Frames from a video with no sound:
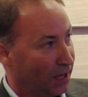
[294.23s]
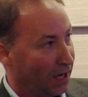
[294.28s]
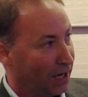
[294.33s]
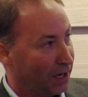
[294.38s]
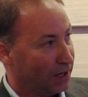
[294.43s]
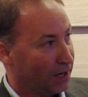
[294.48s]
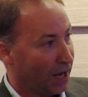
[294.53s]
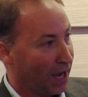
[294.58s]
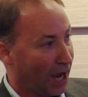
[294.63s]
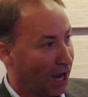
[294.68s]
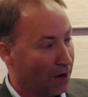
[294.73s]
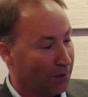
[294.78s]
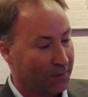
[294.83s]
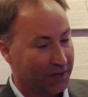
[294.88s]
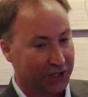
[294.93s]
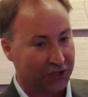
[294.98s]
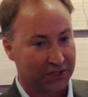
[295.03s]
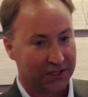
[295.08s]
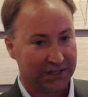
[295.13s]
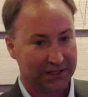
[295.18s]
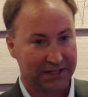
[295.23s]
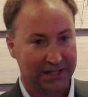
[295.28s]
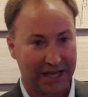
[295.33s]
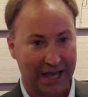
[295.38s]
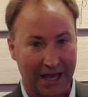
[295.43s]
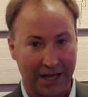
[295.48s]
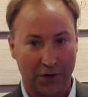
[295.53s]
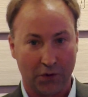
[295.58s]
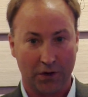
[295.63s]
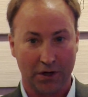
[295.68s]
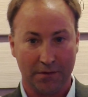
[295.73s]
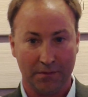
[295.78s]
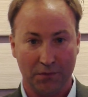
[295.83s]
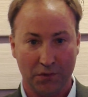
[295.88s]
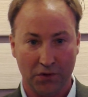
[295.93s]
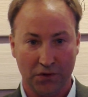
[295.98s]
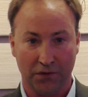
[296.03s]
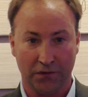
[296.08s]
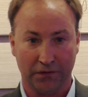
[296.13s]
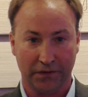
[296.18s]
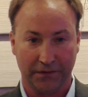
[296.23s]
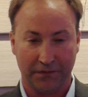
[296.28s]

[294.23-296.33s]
And how much does the aorta move?